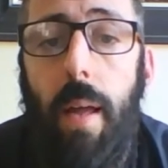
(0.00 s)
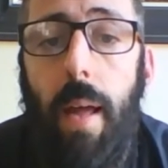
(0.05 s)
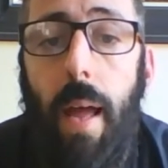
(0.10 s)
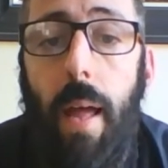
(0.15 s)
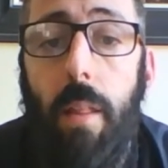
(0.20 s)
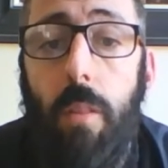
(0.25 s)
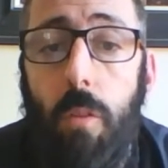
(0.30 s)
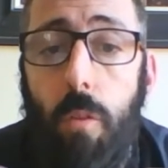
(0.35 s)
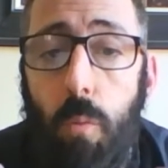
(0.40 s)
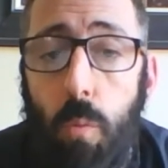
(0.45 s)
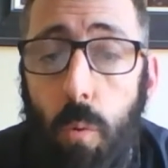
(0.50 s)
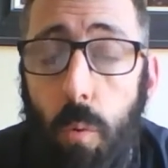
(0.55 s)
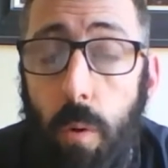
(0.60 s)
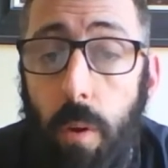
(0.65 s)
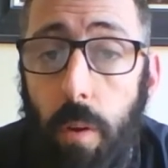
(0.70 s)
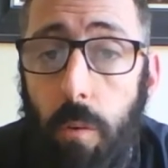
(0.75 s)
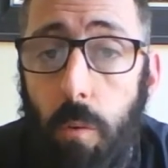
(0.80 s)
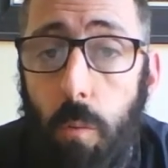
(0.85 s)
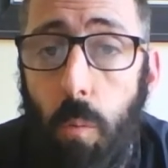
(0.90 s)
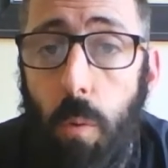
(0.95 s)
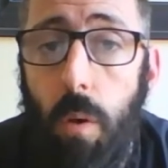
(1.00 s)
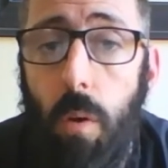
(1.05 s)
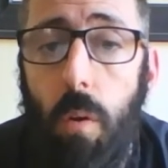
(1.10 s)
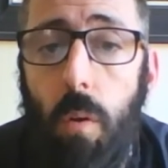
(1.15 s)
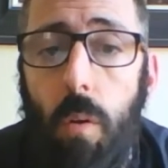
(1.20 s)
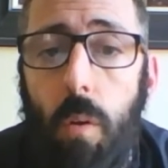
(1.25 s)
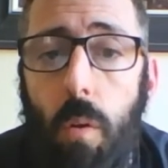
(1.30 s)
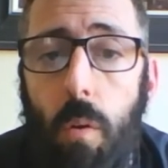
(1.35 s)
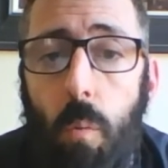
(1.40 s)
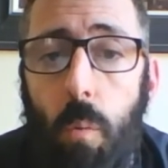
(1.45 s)
And through his
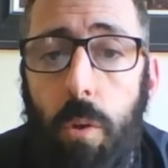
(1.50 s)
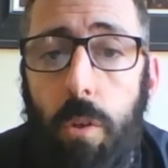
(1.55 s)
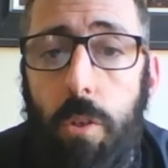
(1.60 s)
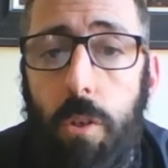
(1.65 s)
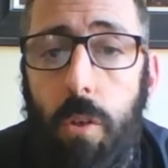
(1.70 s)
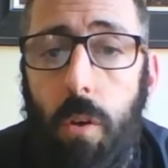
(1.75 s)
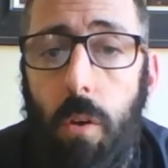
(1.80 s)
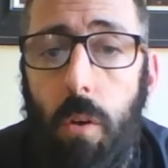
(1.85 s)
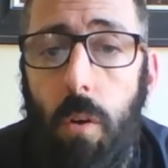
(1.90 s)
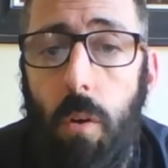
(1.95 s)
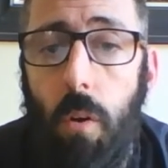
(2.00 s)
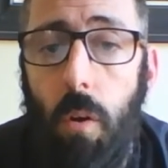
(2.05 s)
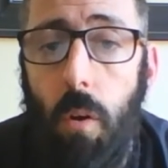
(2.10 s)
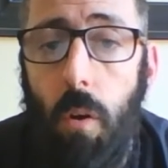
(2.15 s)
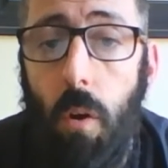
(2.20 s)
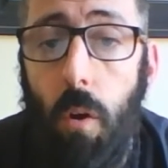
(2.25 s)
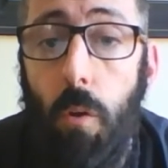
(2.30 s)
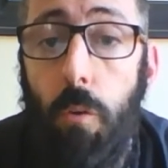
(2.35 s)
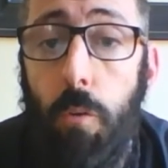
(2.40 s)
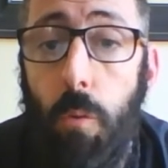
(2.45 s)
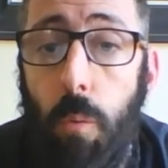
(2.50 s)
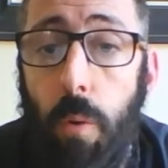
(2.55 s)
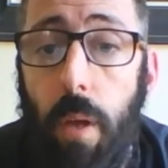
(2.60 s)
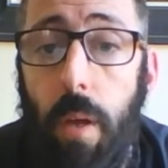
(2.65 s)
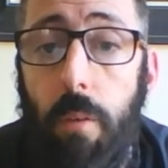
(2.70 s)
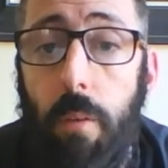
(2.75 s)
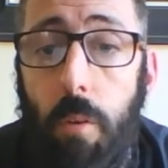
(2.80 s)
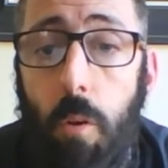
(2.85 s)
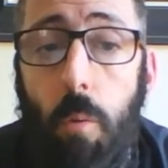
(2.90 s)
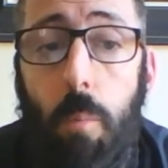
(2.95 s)
will, which also
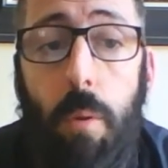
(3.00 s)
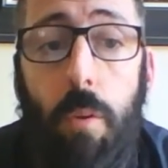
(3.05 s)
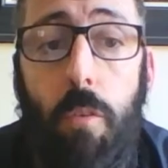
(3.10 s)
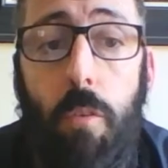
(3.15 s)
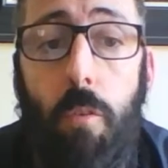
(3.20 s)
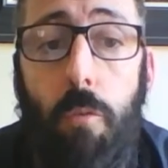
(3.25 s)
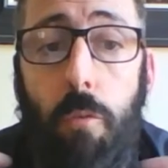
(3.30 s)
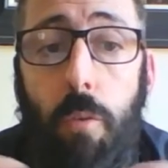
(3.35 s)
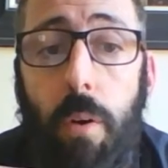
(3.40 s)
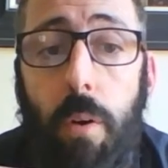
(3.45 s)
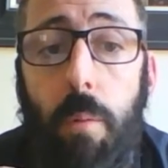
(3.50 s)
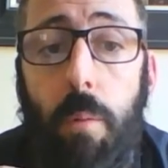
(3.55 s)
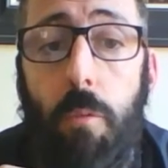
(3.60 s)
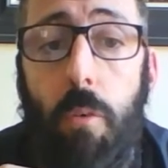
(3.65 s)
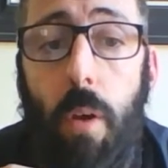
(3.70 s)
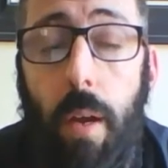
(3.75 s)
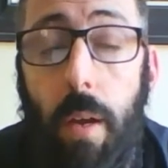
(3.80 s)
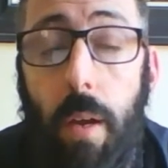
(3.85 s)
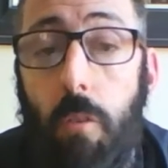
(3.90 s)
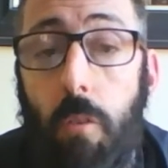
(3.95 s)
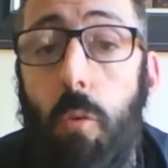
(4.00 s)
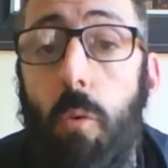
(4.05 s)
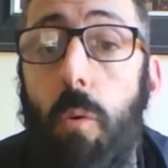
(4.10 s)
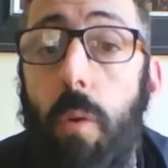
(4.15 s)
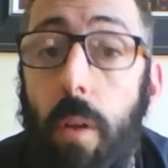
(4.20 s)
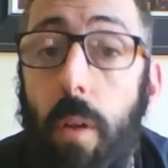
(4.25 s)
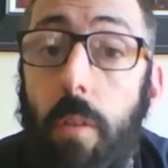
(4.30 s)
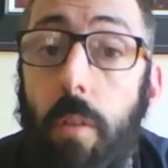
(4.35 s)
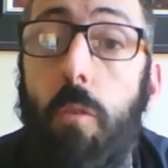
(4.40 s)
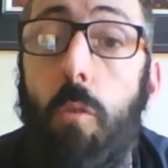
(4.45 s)
gave humans the freedom to enter
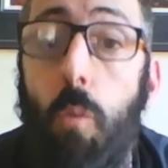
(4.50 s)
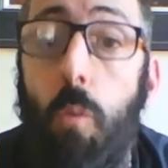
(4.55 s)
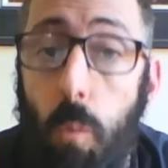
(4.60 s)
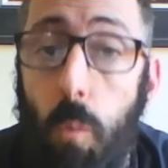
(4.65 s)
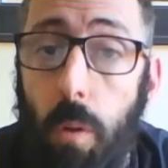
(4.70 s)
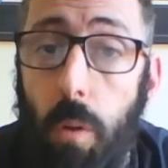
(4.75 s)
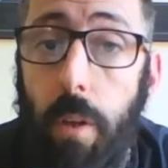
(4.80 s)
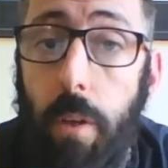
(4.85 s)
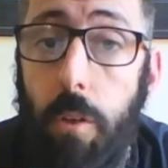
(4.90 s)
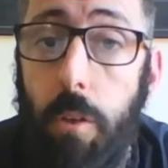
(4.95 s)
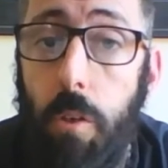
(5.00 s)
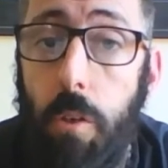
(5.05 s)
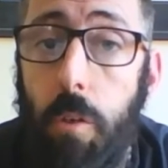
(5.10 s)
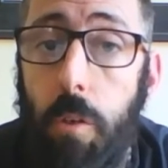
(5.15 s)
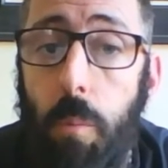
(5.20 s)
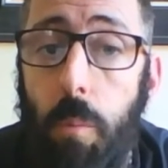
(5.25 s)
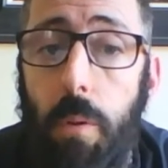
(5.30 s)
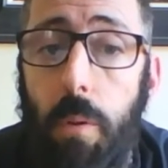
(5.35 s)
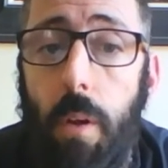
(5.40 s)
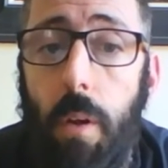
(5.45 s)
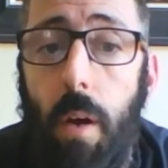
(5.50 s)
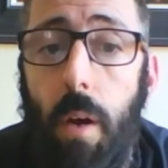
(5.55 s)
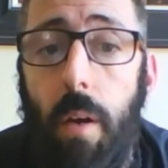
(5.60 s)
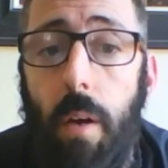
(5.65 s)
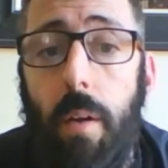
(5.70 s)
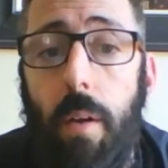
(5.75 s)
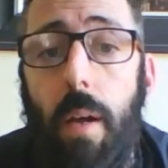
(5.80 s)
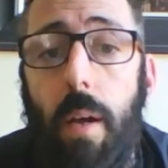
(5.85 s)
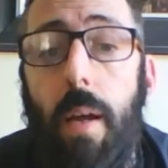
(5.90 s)
into a relationship with God,